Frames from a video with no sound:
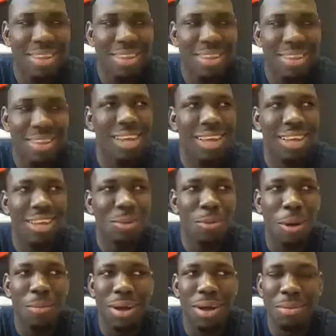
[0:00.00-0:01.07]
really. It's about
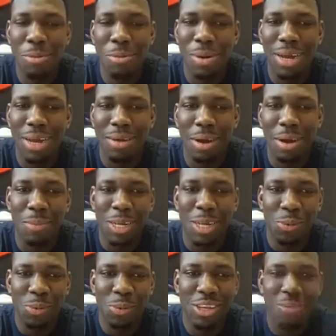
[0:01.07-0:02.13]
my
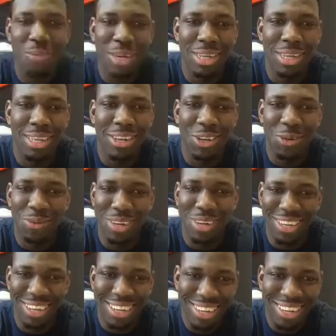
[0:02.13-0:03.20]
Switch, my Nintendo Switch.
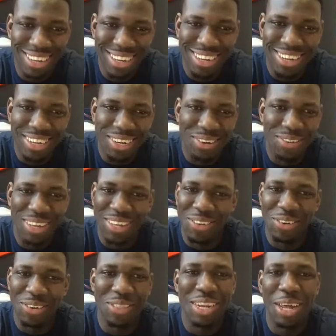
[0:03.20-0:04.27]
That's the
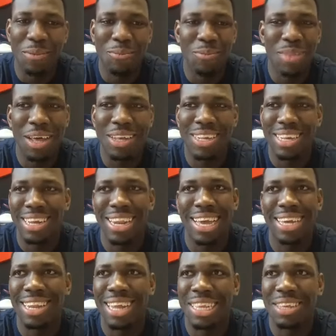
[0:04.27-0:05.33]
only thing I'd say like
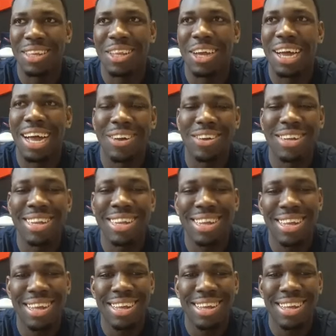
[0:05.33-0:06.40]
that stuck out.
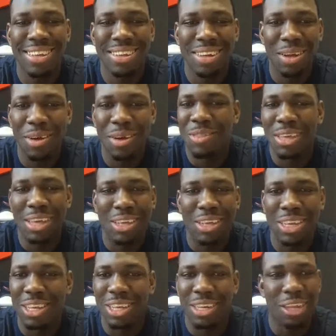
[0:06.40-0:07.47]
Everything else is
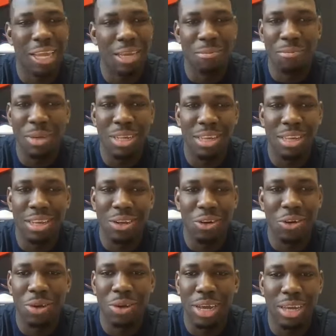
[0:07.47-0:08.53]
just like business, you
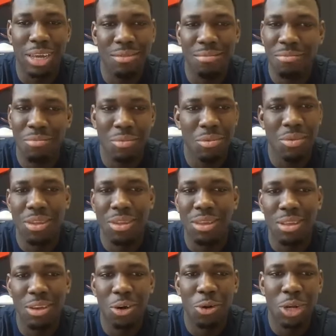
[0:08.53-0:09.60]
know, like
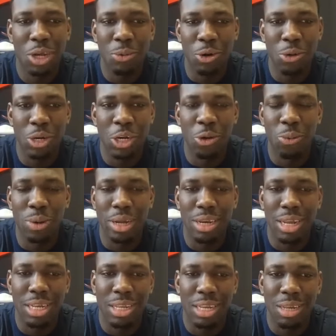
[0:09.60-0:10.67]
going there to win.
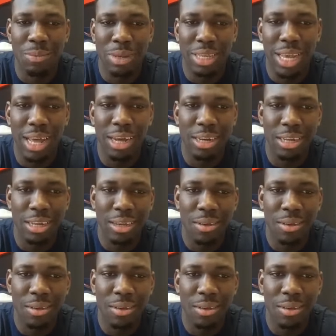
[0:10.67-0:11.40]
That's just mentality.